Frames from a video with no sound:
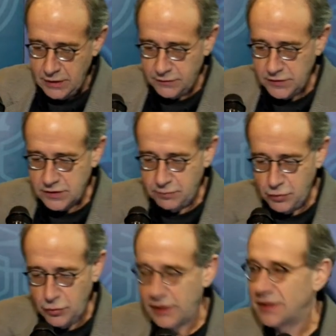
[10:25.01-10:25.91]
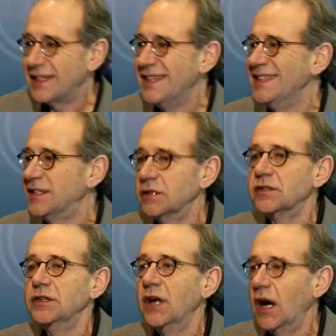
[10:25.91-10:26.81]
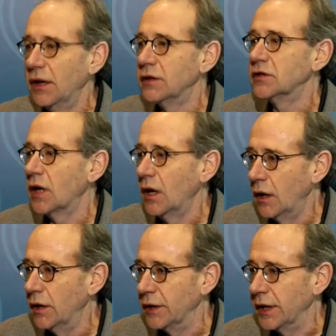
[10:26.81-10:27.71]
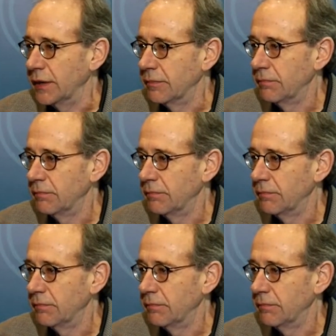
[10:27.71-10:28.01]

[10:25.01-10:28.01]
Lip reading: for supporting teachers and others learning.